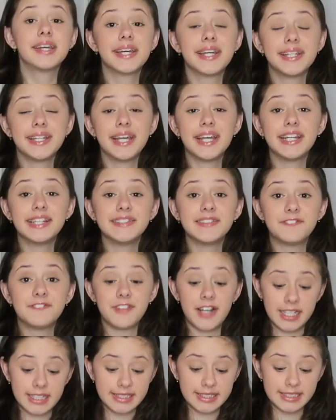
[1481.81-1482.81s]
And then
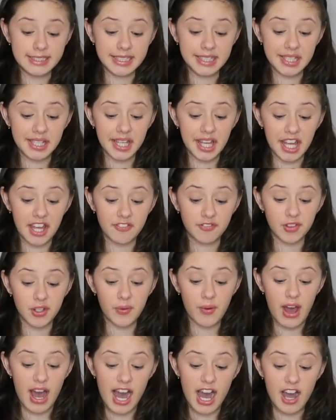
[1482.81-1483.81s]
finally, if
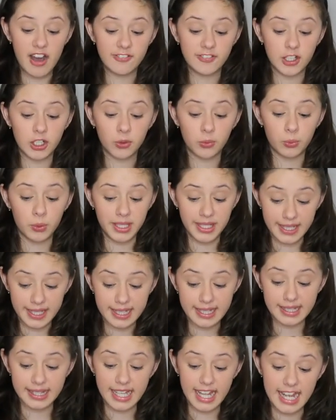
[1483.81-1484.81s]
you have a
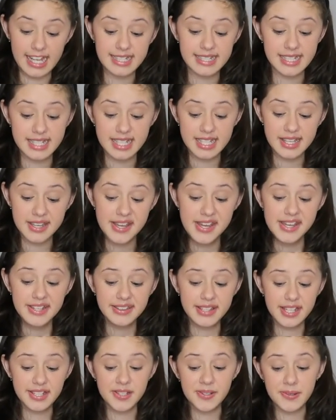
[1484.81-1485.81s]
weak landing,
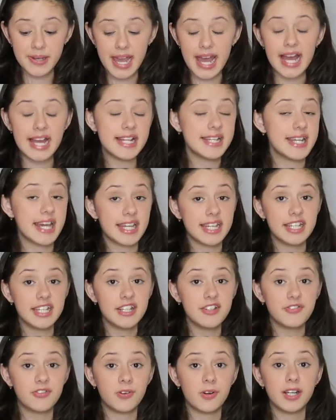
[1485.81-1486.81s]
then you get a
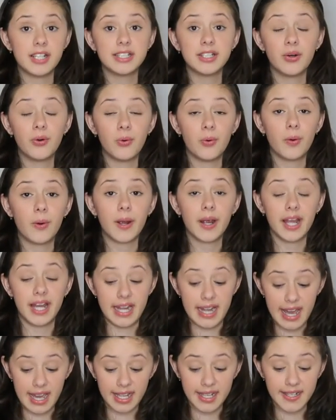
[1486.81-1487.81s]
negative one or
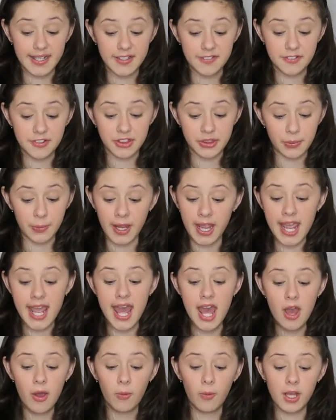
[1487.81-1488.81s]
a negative
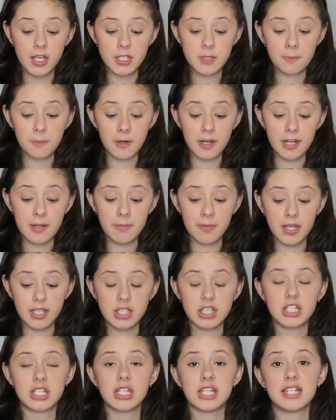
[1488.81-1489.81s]
three, which pretty
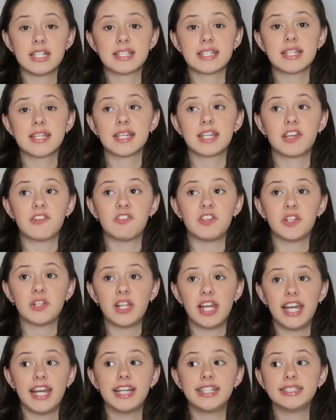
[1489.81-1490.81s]
much is like if you
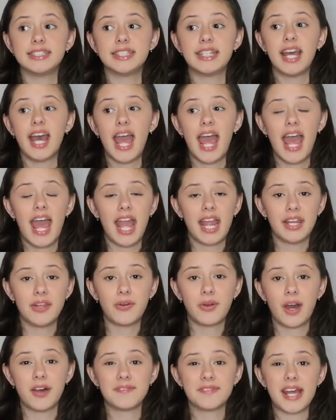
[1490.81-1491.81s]
land and
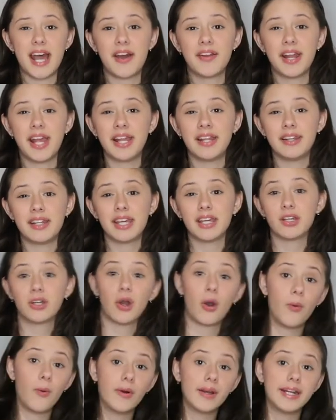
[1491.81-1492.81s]
you come down and like
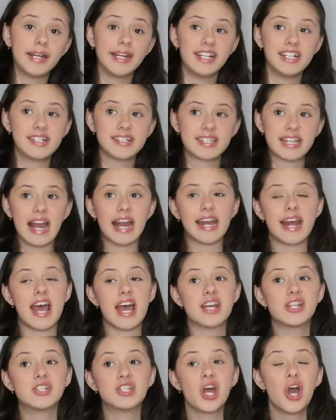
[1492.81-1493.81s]
go on an inside
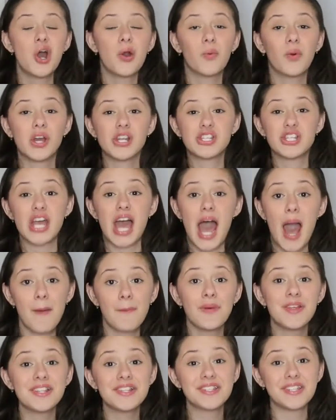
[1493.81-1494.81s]
edge, which
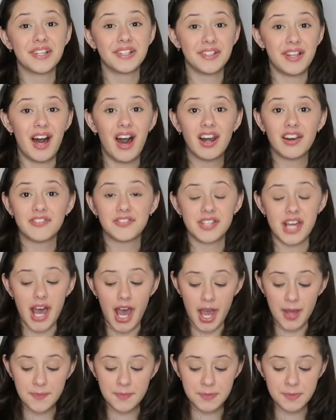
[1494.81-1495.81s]
happens a lot of
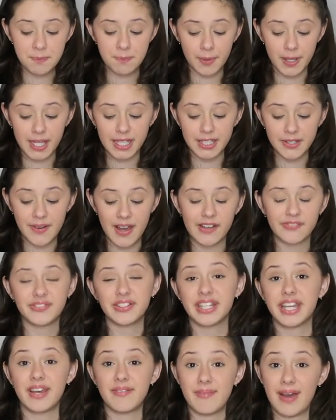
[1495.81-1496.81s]
times, but you have
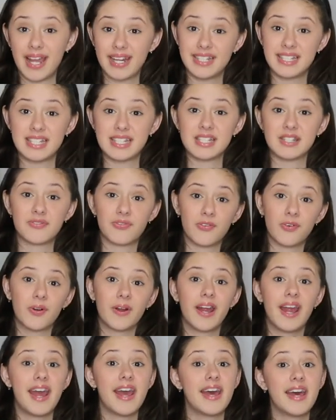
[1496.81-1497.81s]
to get minuses
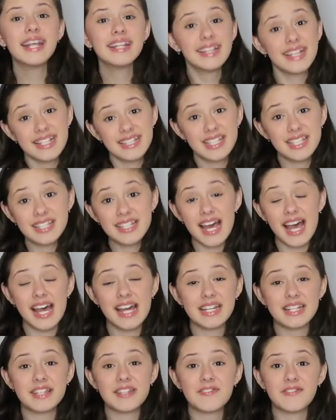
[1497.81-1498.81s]
for it. This is the
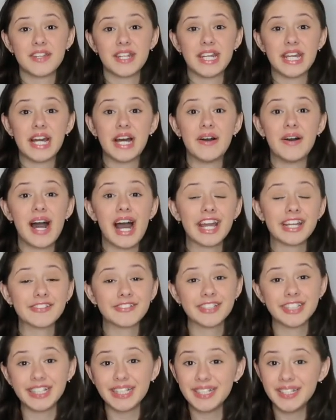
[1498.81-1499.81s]
end of the video. I
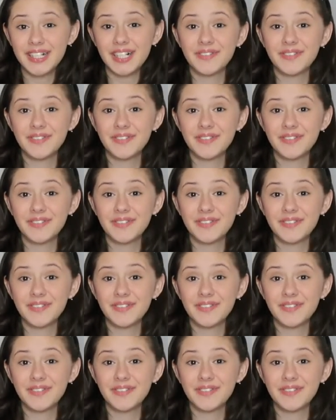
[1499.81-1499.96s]
really